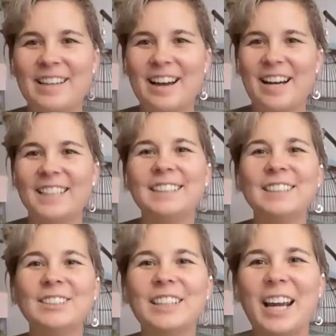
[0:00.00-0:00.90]
Hey
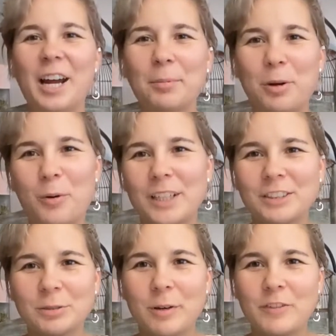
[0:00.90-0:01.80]
guys, today I'm
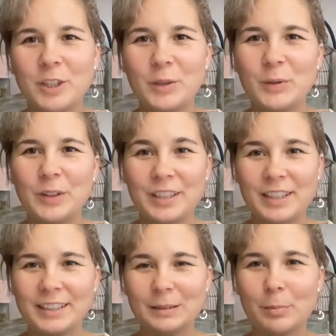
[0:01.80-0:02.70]
going to review
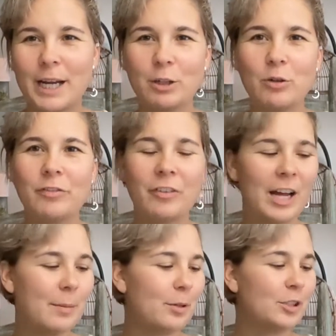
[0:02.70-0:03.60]
this
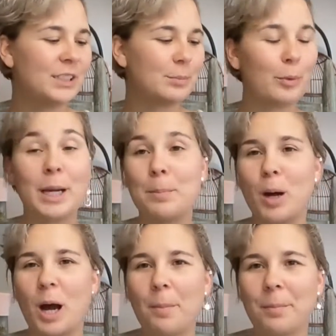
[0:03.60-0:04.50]
microfiber spray
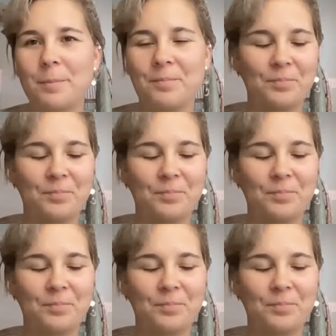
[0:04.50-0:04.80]
mop.